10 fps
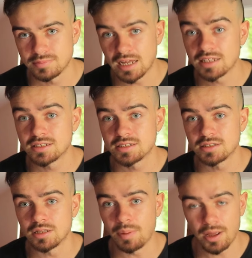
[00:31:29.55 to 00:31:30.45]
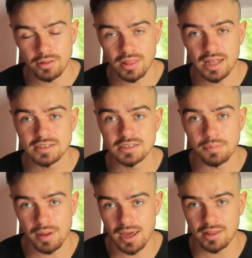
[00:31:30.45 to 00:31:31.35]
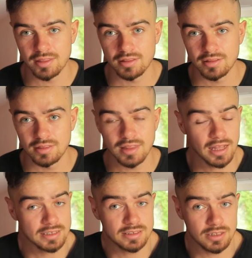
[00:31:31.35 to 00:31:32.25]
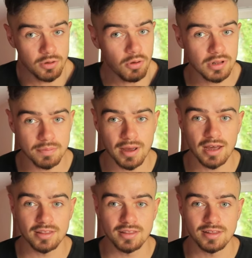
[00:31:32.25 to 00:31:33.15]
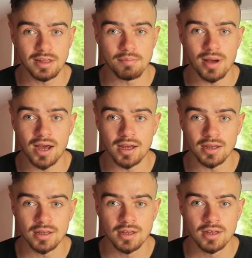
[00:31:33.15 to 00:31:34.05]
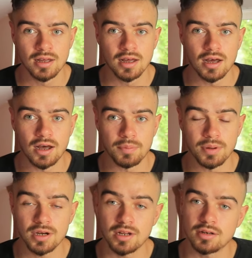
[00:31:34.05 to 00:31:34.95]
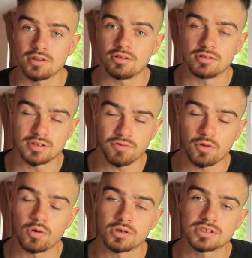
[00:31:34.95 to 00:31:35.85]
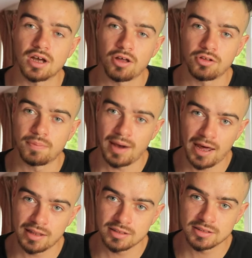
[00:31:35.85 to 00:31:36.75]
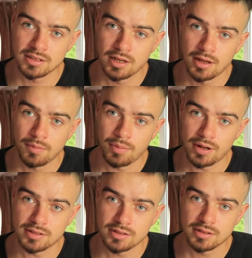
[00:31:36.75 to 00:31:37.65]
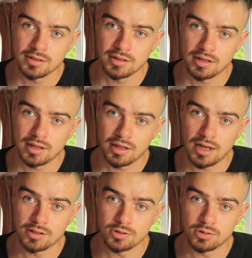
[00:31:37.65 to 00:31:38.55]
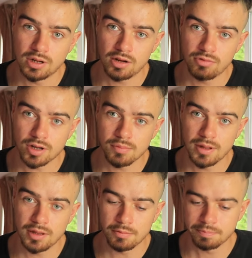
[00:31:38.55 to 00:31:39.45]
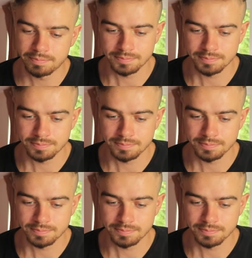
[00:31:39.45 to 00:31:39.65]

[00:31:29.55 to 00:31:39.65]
That's the that's the path. That's the only path in my opinion. There is of course other paths but I do not recommend them.